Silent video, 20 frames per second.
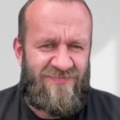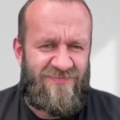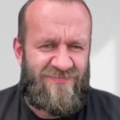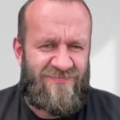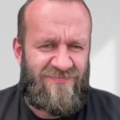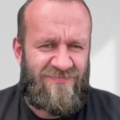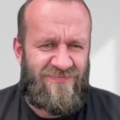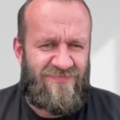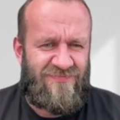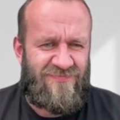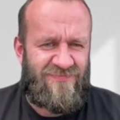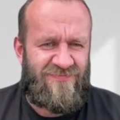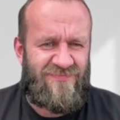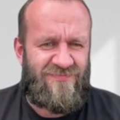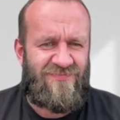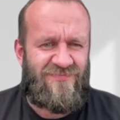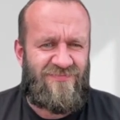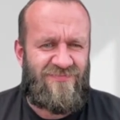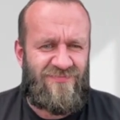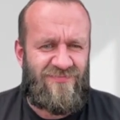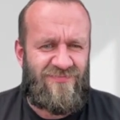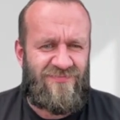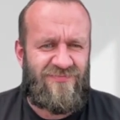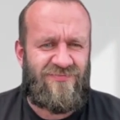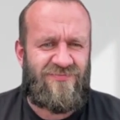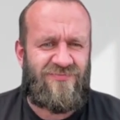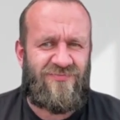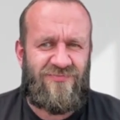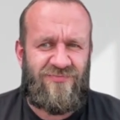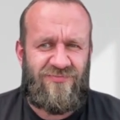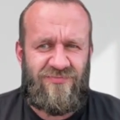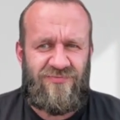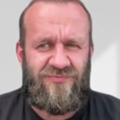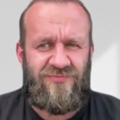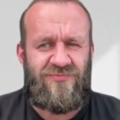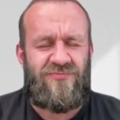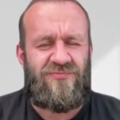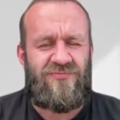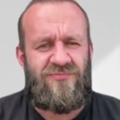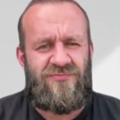
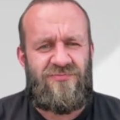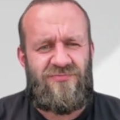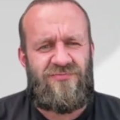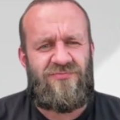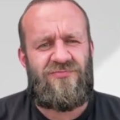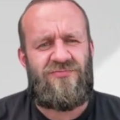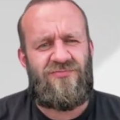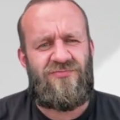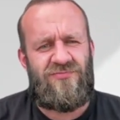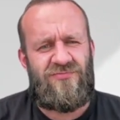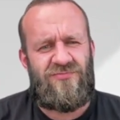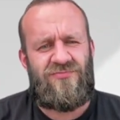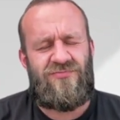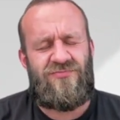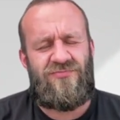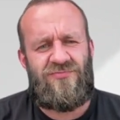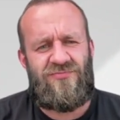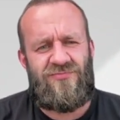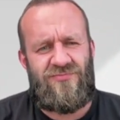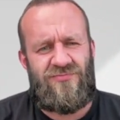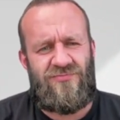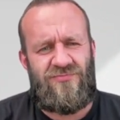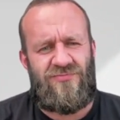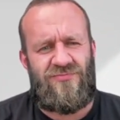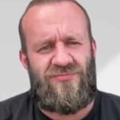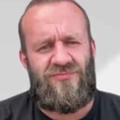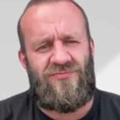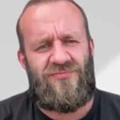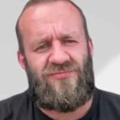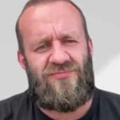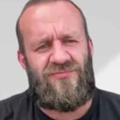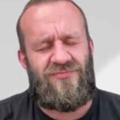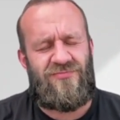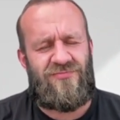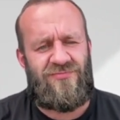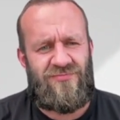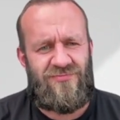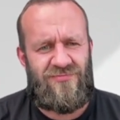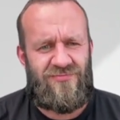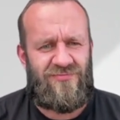
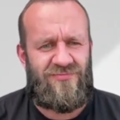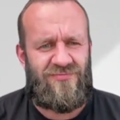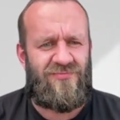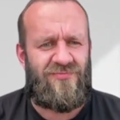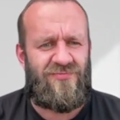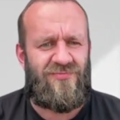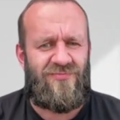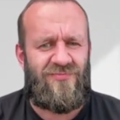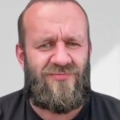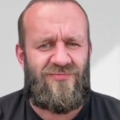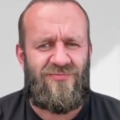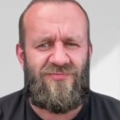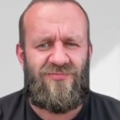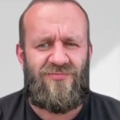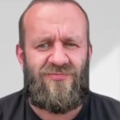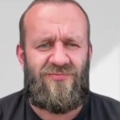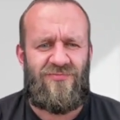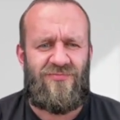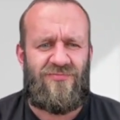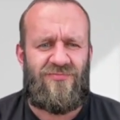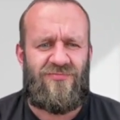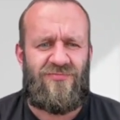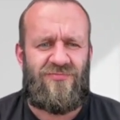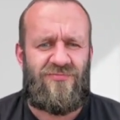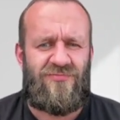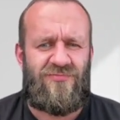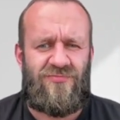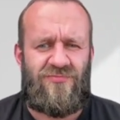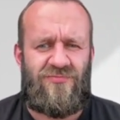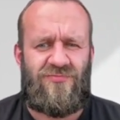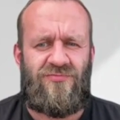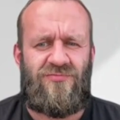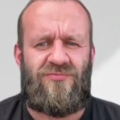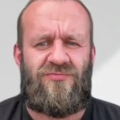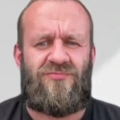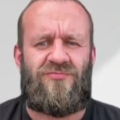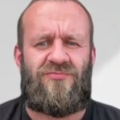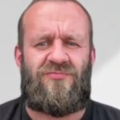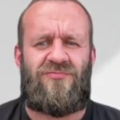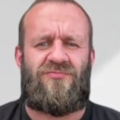
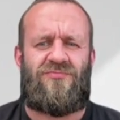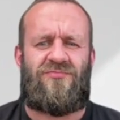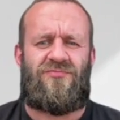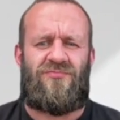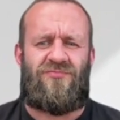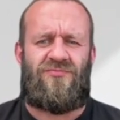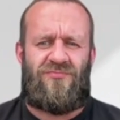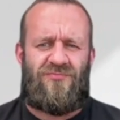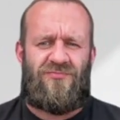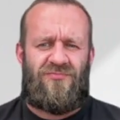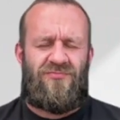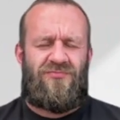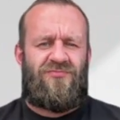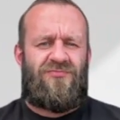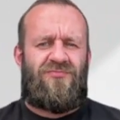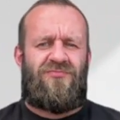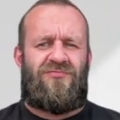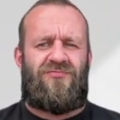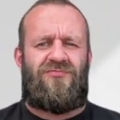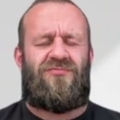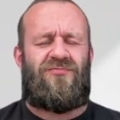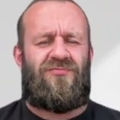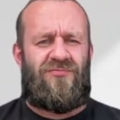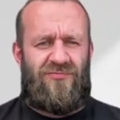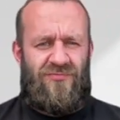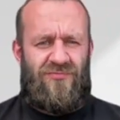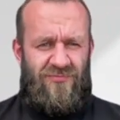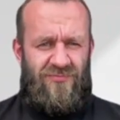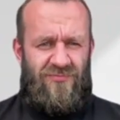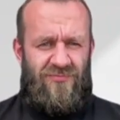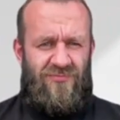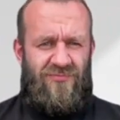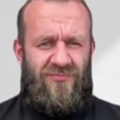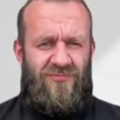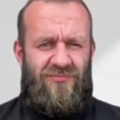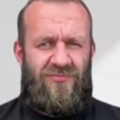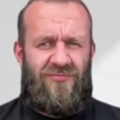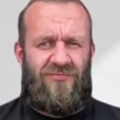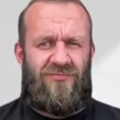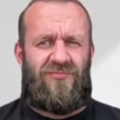No words are spoken by the person on screen.